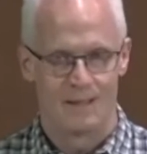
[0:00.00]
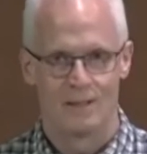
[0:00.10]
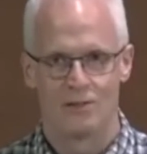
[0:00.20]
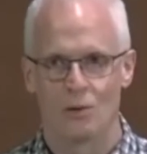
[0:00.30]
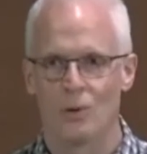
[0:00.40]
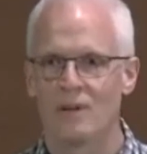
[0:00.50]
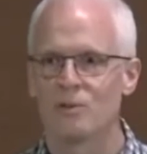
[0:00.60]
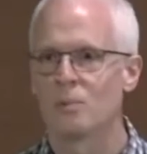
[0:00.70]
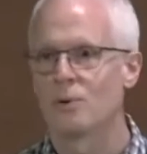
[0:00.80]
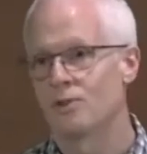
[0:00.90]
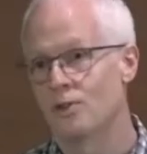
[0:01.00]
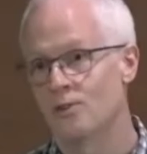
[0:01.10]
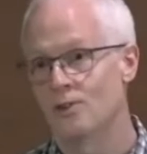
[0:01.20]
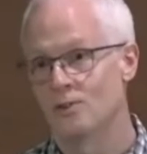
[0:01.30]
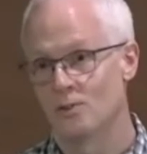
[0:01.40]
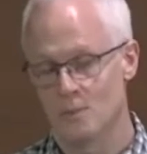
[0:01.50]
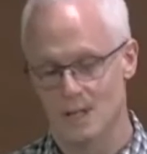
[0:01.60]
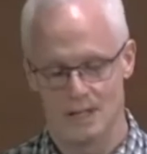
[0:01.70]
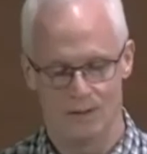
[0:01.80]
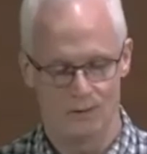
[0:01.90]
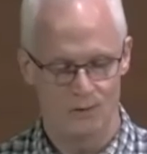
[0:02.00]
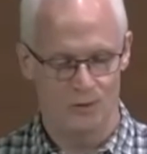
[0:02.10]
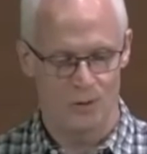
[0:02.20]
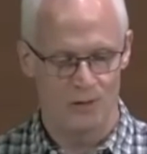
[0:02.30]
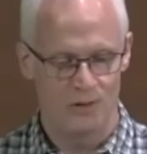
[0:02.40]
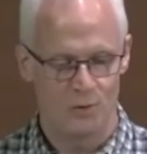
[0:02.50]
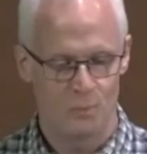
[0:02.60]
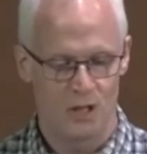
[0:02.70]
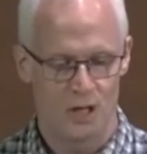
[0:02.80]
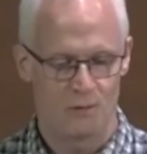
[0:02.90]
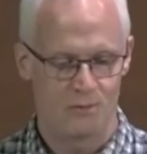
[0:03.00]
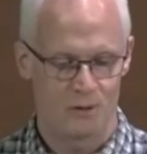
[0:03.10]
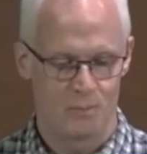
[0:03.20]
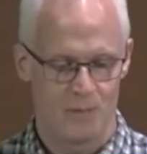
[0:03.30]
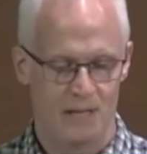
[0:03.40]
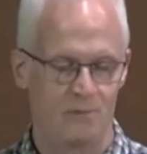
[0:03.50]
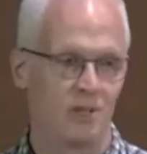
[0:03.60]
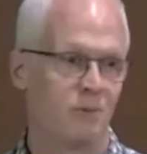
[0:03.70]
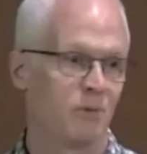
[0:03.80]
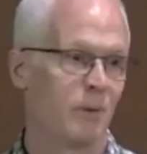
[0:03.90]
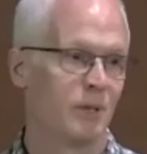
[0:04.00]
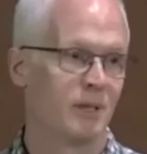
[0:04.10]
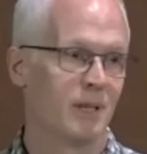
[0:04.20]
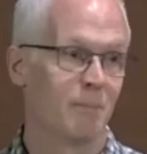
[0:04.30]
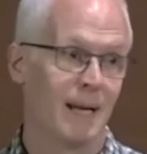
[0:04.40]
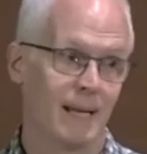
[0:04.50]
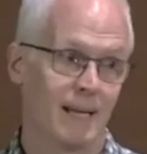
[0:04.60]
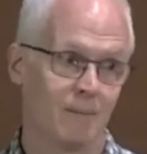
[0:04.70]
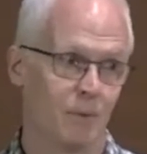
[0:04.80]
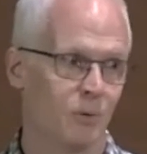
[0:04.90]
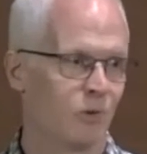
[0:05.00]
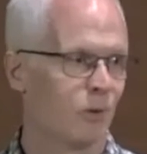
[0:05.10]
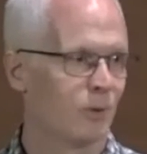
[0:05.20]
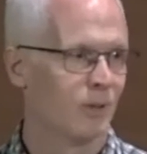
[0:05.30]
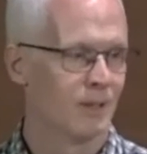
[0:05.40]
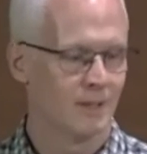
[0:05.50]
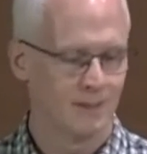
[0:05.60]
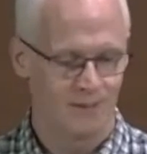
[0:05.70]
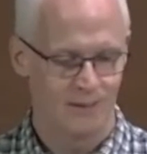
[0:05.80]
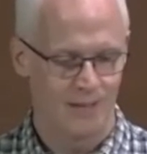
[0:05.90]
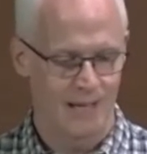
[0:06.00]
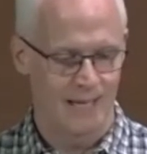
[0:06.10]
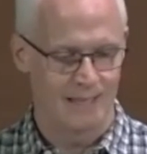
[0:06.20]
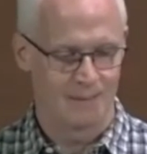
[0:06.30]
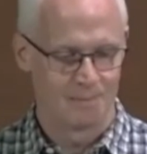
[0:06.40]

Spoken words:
So whatever persistence means, Tracy's PR firm benefited from it, and mine most certainly did not.